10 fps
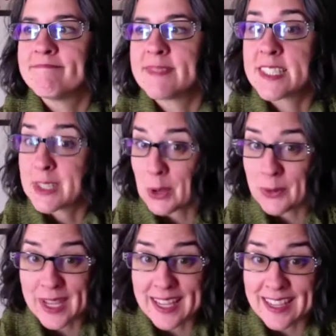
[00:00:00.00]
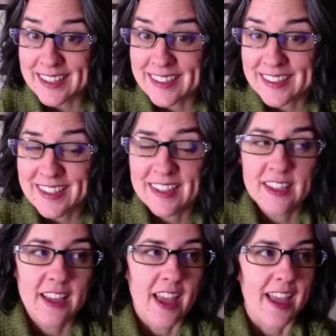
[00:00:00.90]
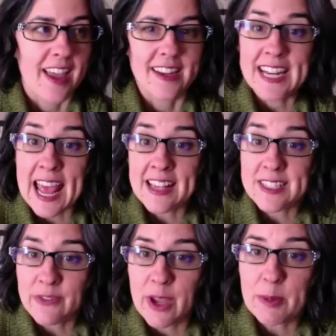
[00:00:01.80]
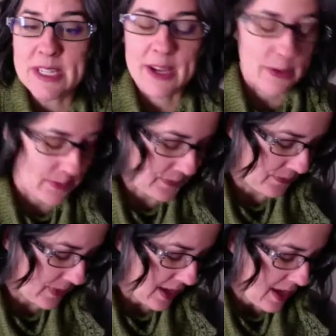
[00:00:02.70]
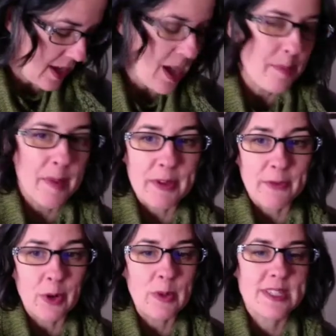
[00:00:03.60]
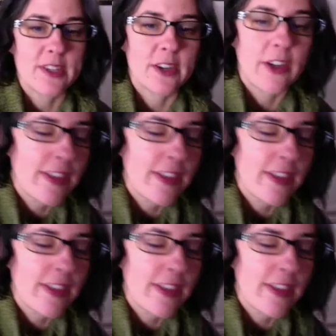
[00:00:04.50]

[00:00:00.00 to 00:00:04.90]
sewing, and an Ask Fiber Tone. But before we start all